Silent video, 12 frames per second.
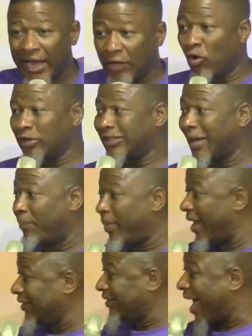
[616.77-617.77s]
it was a
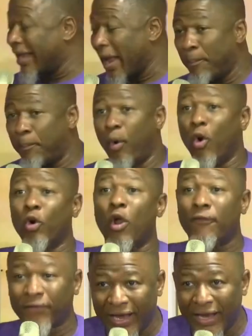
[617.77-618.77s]
place that the pool
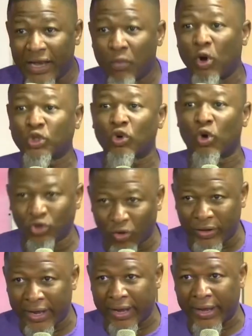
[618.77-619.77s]
of healing was
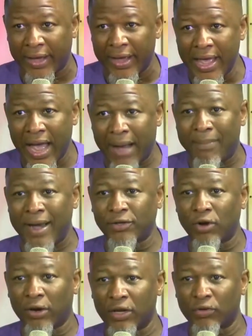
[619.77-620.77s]
also there. Am I
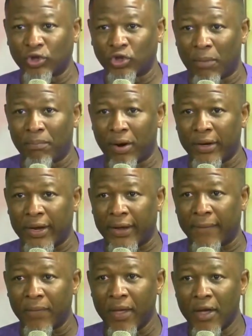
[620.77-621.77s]
talking to somebody?
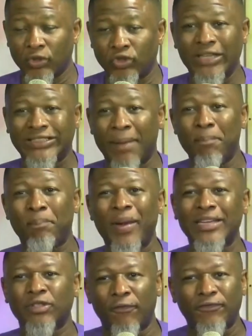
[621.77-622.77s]
So it's a
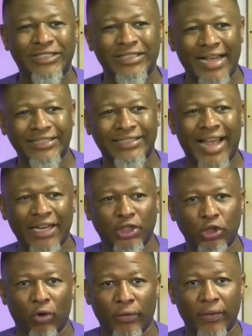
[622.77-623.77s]
place of
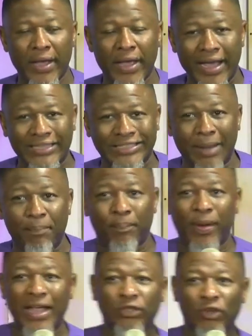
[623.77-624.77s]
transaction. It's a
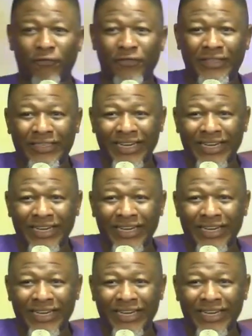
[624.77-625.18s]
place of